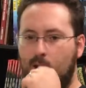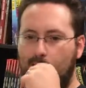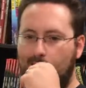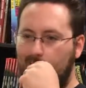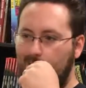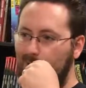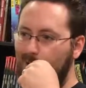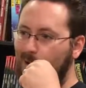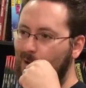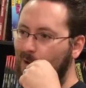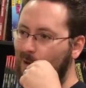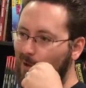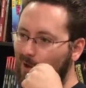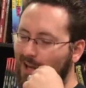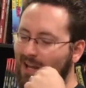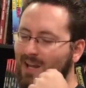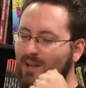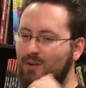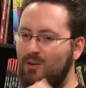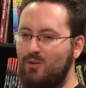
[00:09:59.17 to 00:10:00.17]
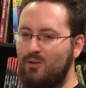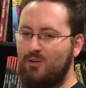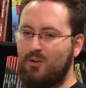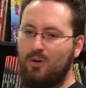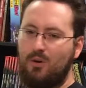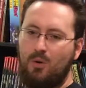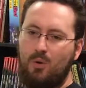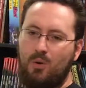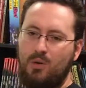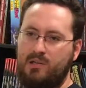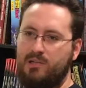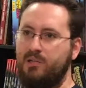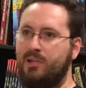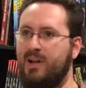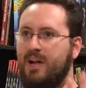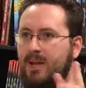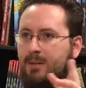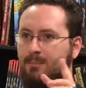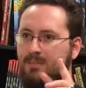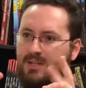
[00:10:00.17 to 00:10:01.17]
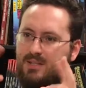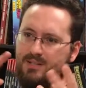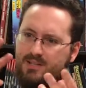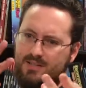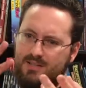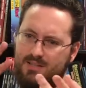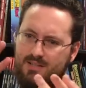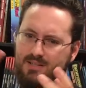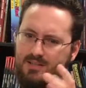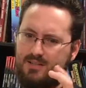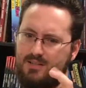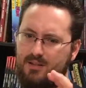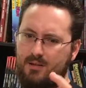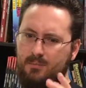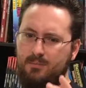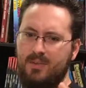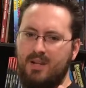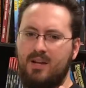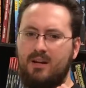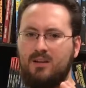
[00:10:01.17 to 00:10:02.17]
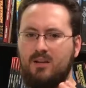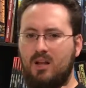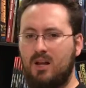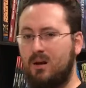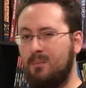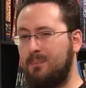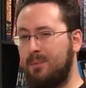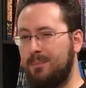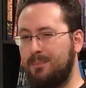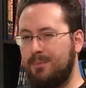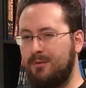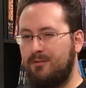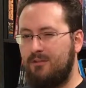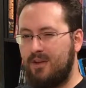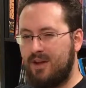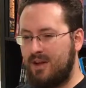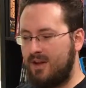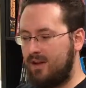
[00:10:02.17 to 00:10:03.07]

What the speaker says: and that it handles the whole alignment system that a lot of people have